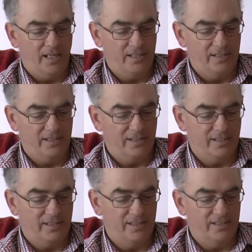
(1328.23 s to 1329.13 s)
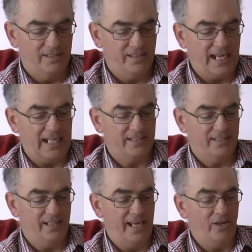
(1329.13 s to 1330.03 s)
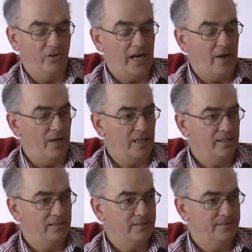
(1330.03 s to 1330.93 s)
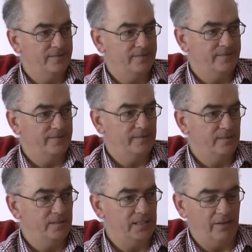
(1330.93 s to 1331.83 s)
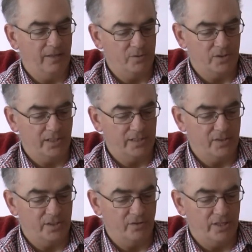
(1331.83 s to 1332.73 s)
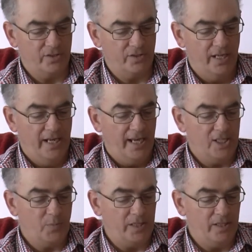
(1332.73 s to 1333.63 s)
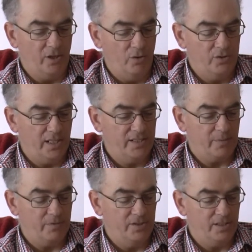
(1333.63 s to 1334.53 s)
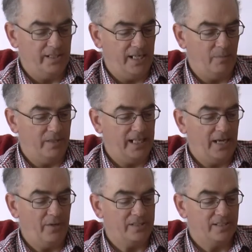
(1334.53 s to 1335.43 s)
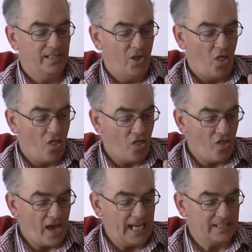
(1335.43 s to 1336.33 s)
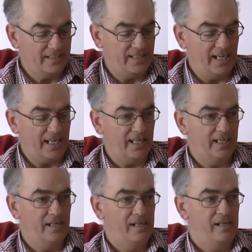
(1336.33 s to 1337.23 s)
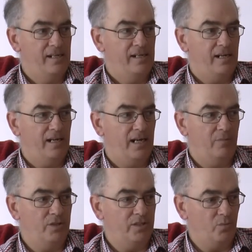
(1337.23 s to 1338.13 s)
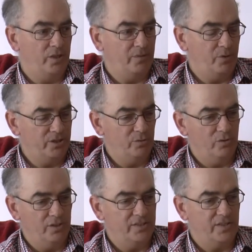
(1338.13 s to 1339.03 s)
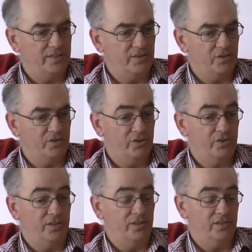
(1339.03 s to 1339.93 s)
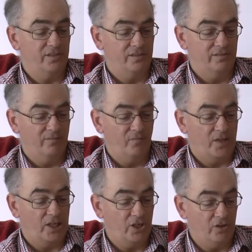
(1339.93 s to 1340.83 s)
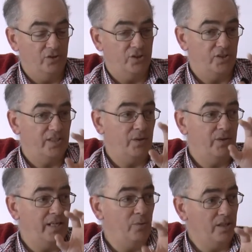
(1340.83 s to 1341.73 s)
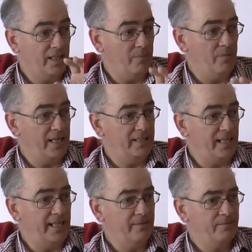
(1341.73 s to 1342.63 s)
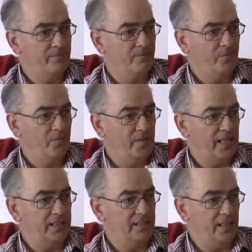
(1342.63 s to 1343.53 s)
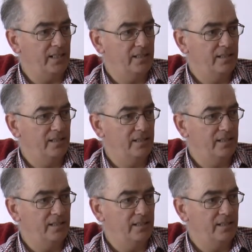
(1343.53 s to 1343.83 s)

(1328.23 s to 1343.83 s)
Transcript: And that day or hour now comes into consideration. It's been those days up until now, but now it's that day. And we do all these things as Christians, conscious that they will come that day. That day.